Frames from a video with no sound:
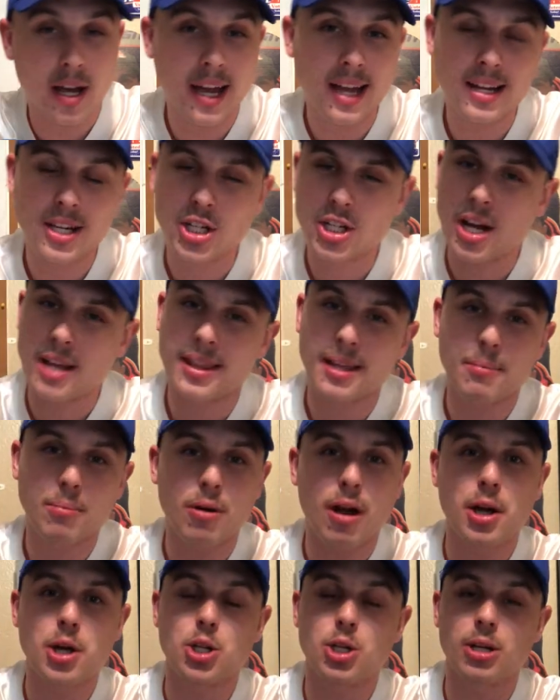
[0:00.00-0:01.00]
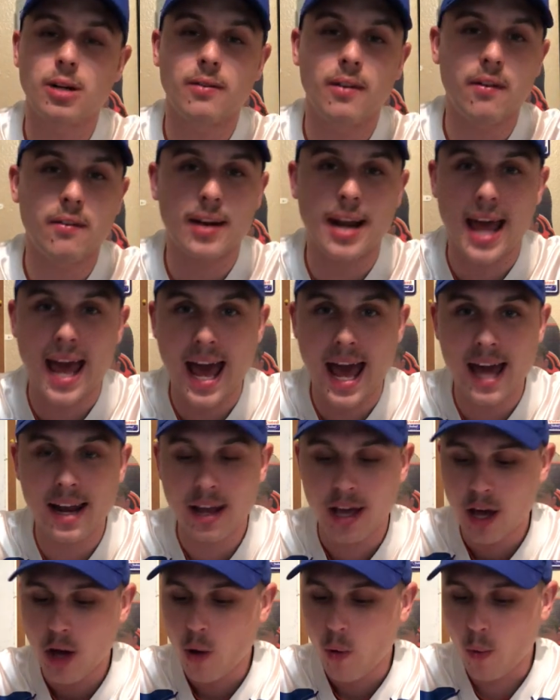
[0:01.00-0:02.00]
A shot they probably shouldn't have even
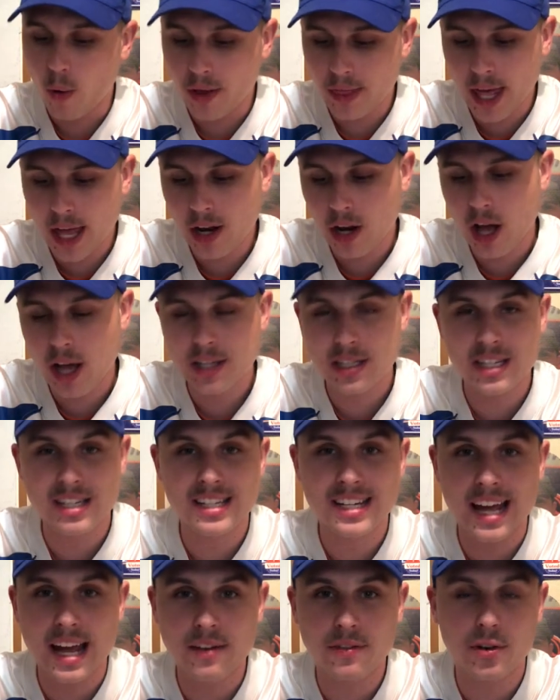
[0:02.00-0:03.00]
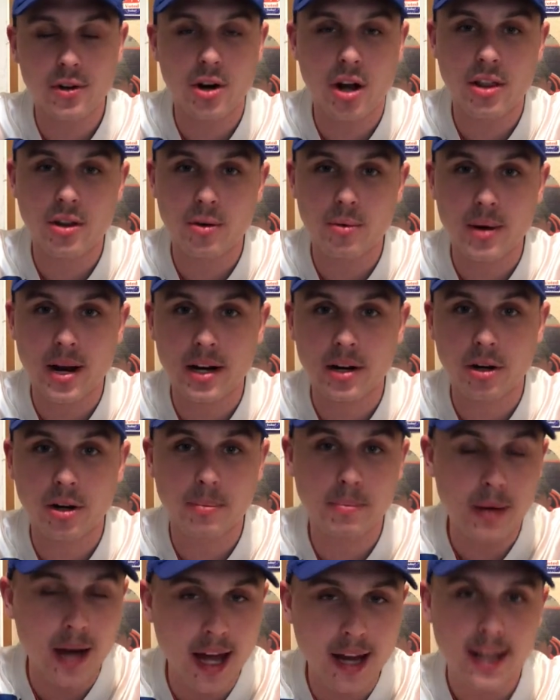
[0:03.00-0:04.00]
had with that loss to Stanford on their
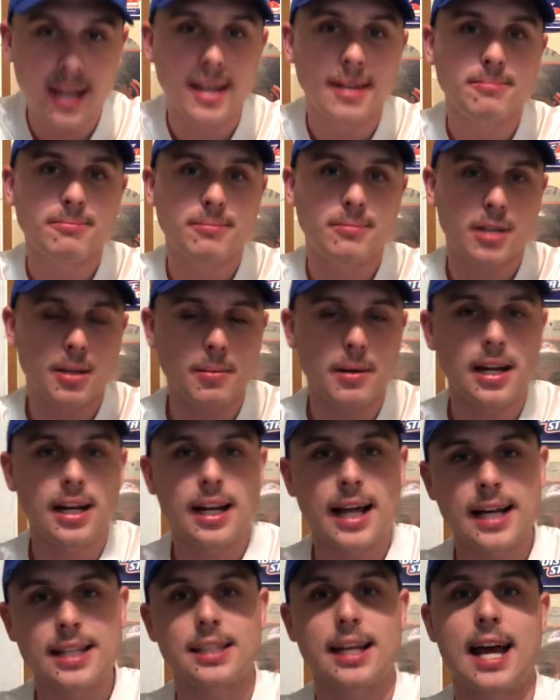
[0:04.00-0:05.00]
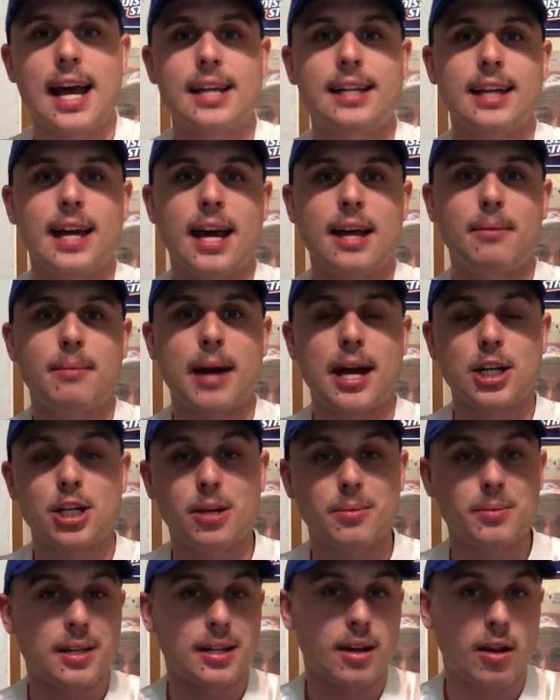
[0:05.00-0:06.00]
record, but committee likes the head-to-head
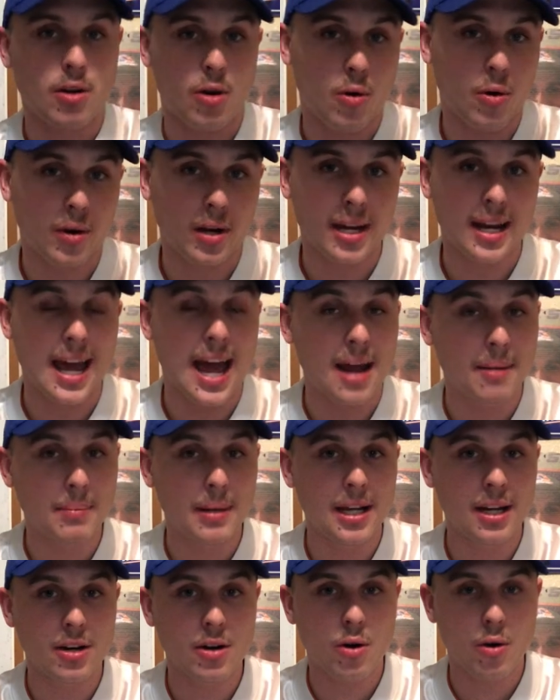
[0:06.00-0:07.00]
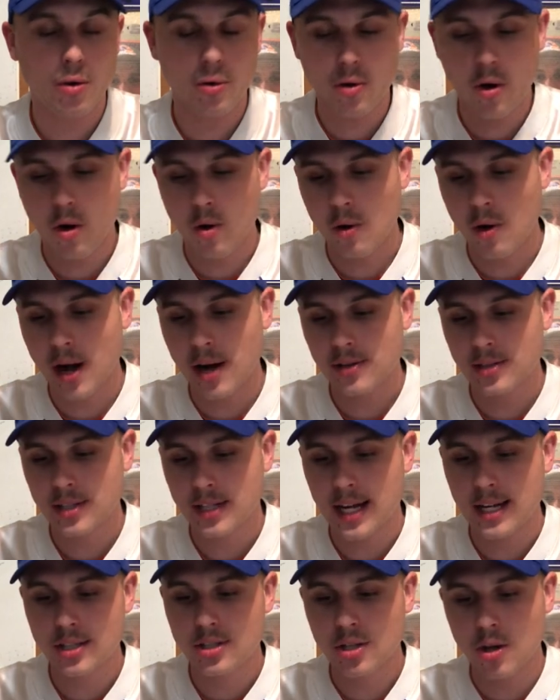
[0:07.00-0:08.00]
matchups, and Oregon had beaten Ohio
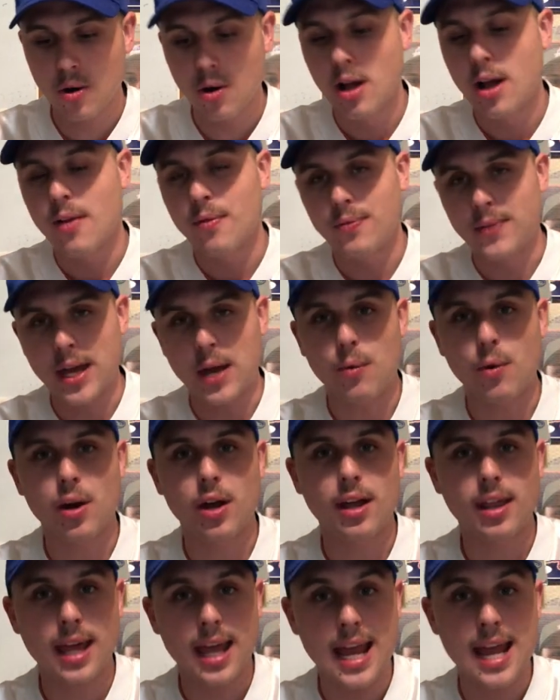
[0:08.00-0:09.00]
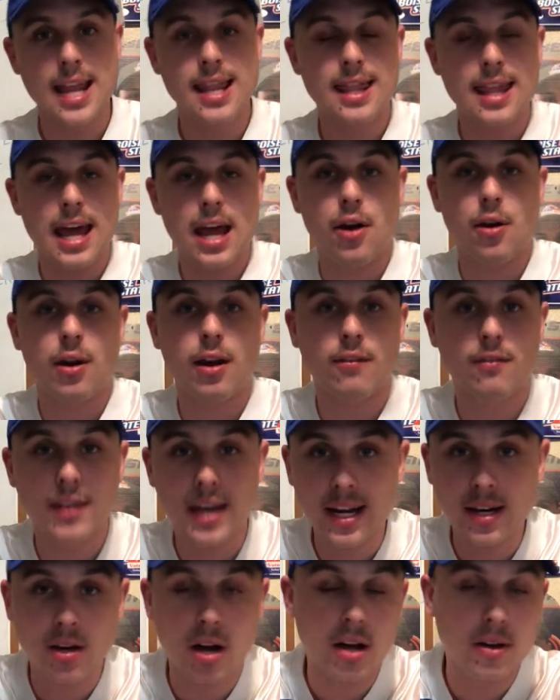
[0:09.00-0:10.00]
State, so they were in there. If
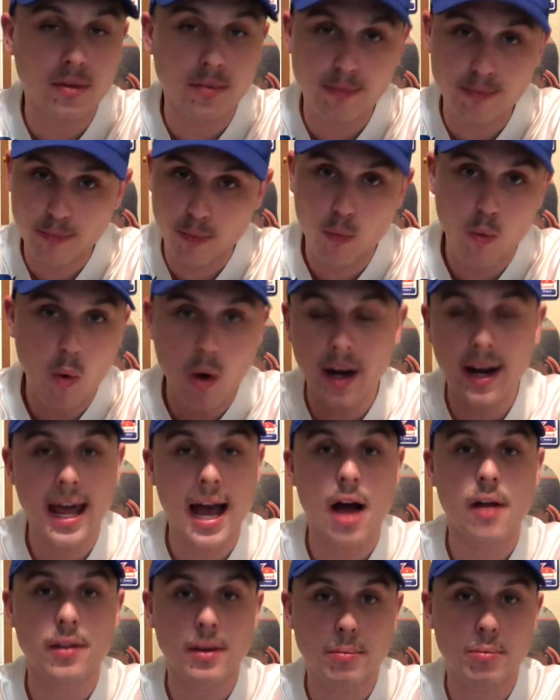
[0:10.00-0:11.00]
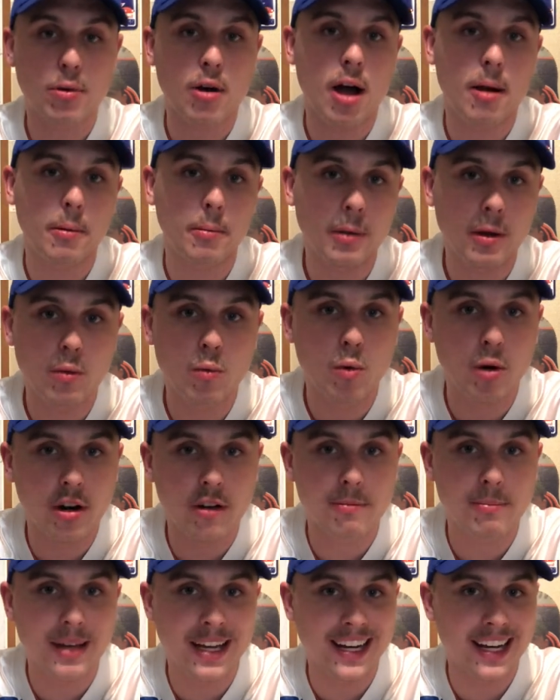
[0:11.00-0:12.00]
they'd won out, they probably would
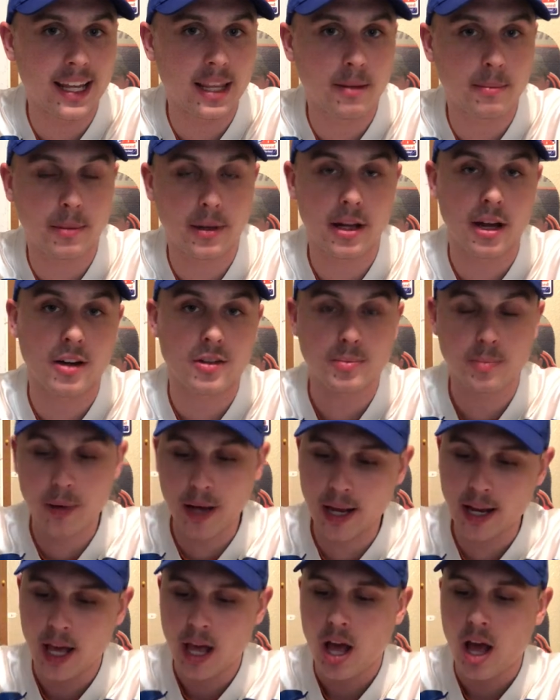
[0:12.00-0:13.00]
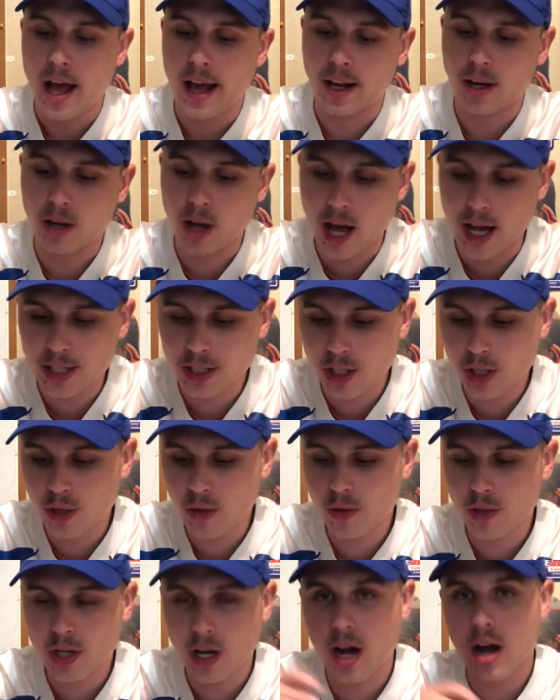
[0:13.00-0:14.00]
have been in the playoffs, but a loss to
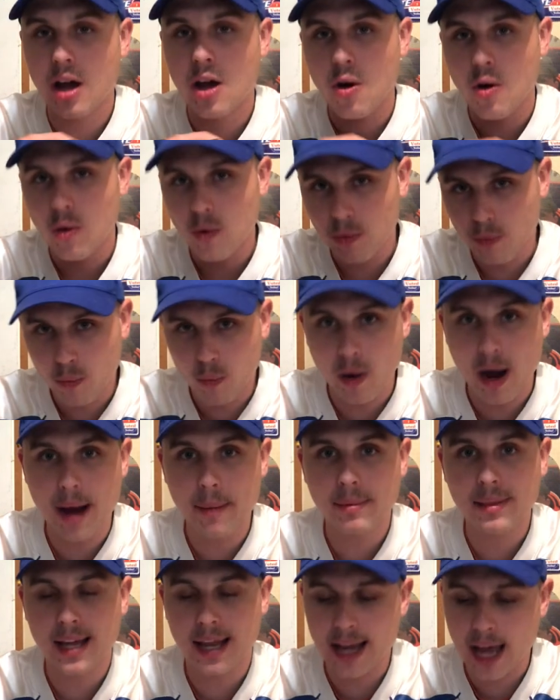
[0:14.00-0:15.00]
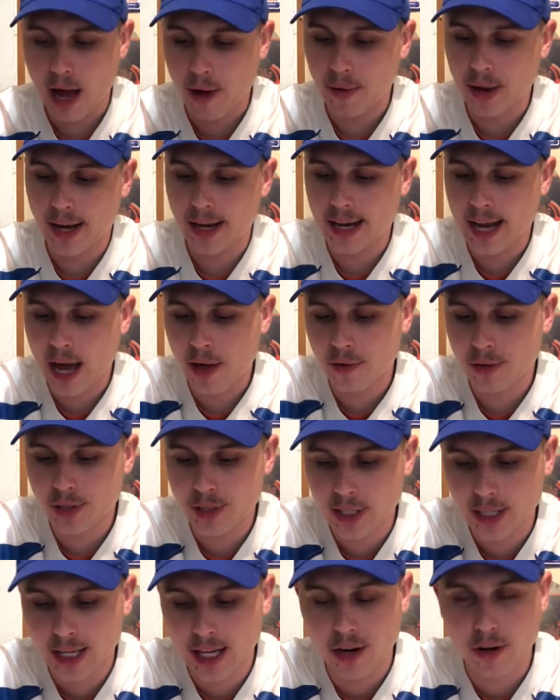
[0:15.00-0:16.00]
Utah wiped that out, and now they're
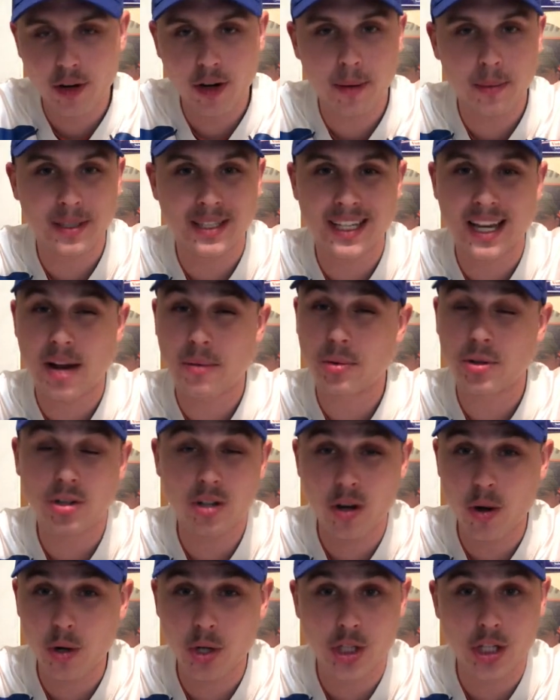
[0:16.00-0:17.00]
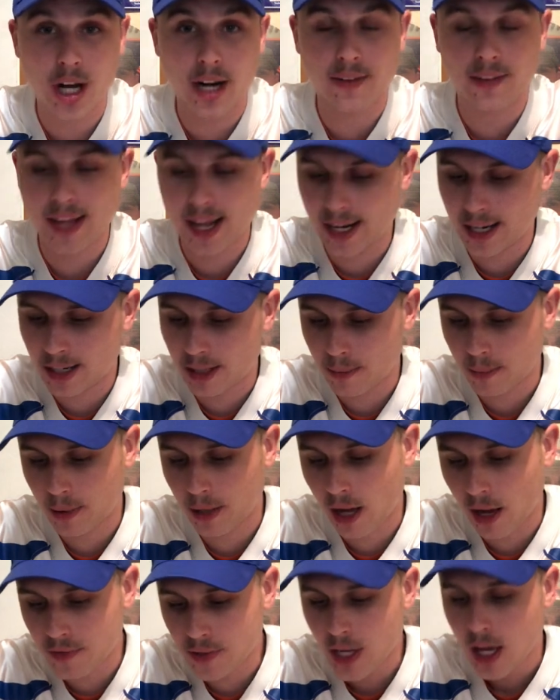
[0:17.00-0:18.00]
sitting here at number 10 with no shot of getting into the
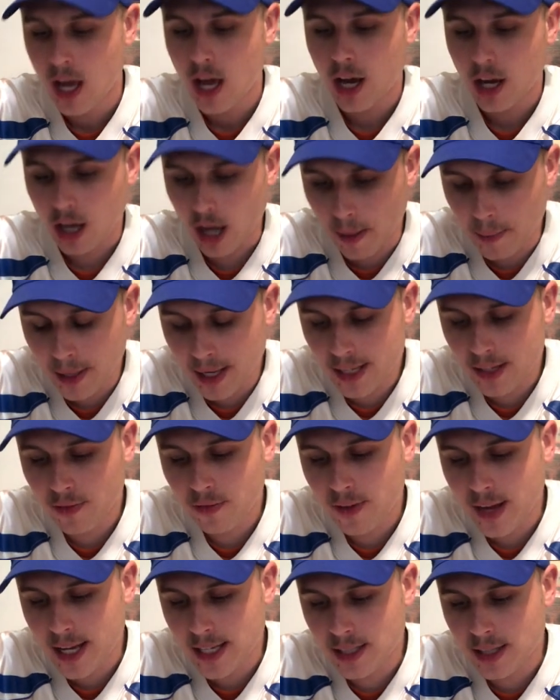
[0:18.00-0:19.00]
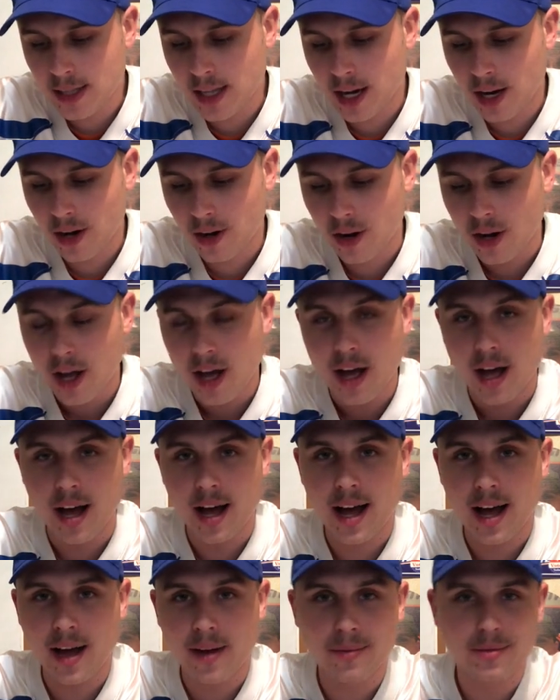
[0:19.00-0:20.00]
playoffs, coming in to face their
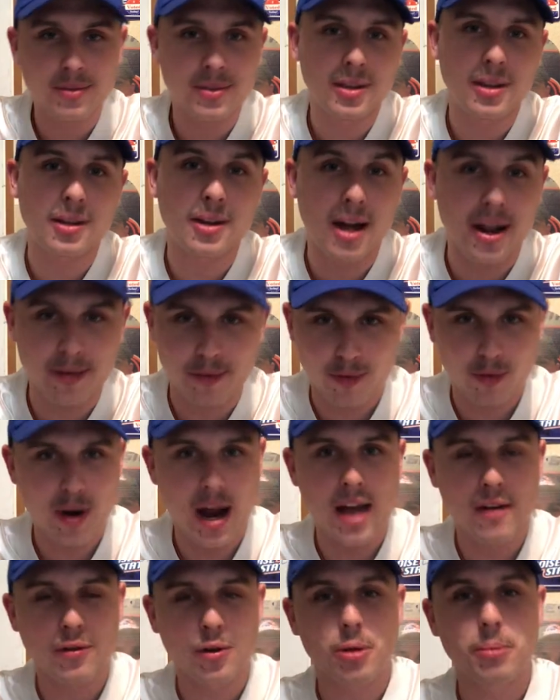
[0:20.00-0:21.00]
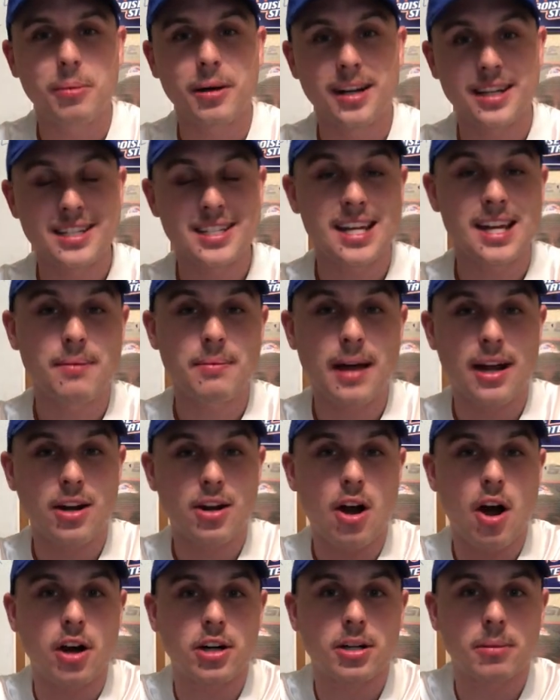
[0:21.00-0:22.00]
not rival, but a team that
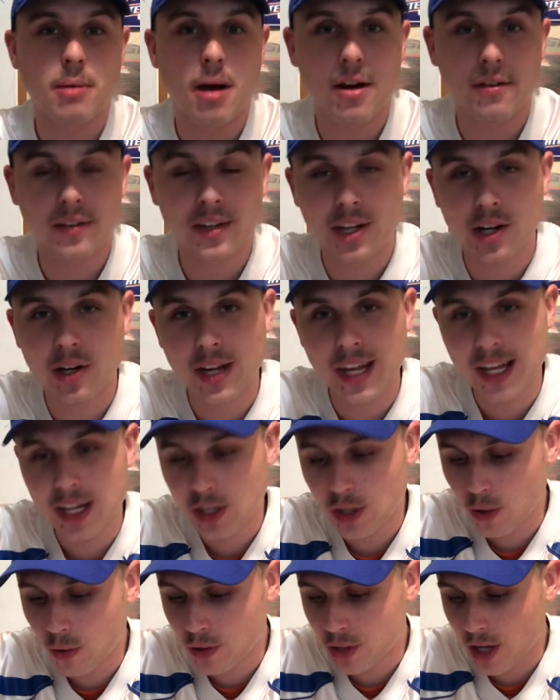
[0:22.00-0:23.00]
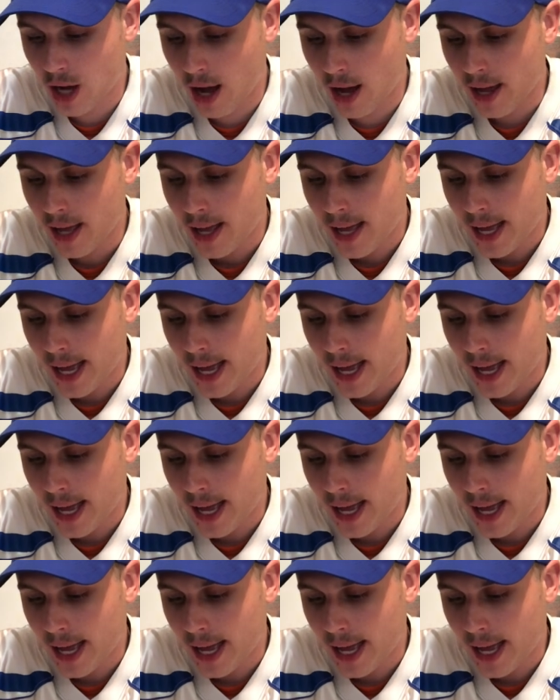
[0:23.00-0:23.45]
knocked them off here in Utah.